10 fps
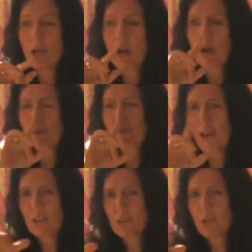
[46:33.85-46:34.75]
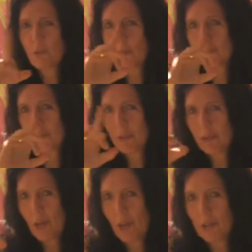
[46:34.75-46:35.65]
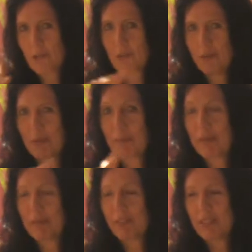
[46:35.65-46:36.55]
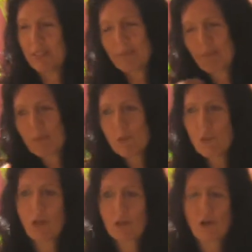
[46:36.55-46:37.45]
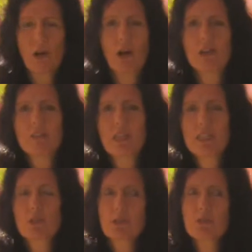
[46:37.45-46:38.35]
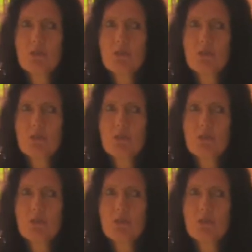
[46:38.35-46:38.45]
How fast do you want your thoughts to be manifest? Not all of us, or